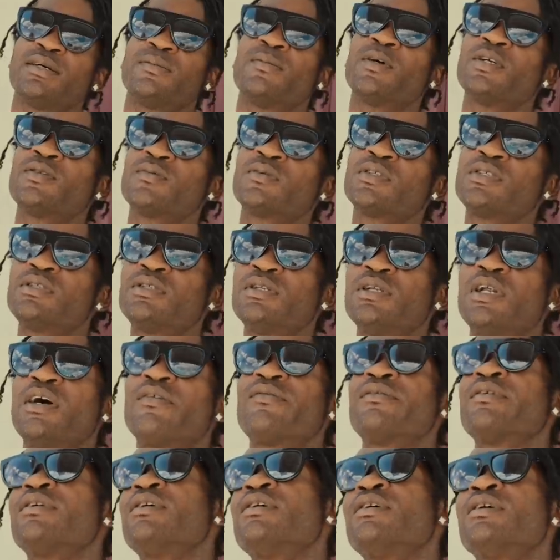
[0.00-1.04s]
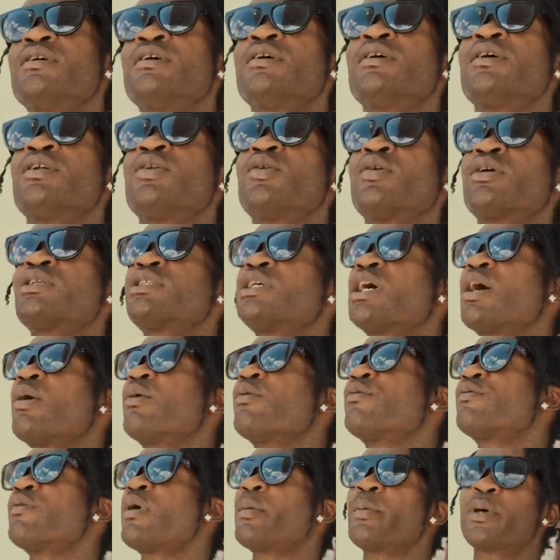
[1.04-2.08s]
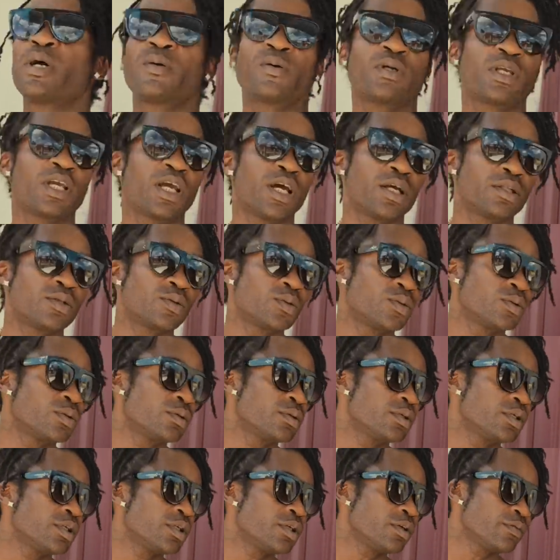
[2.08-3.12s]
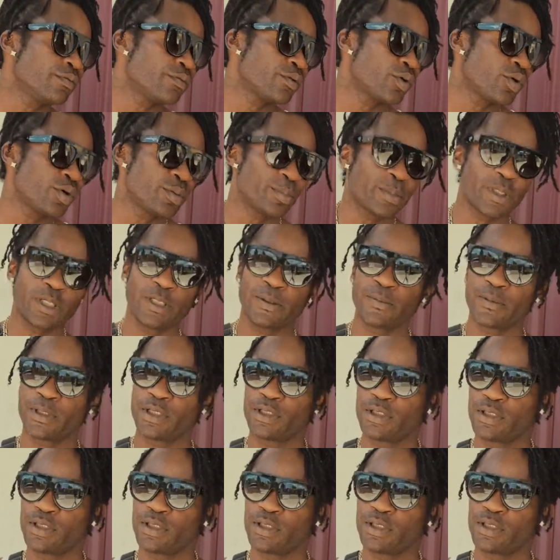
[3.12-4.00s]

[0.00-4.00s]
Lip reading: But we still have a. No, say our family, we can't do, you know, for one penny, man.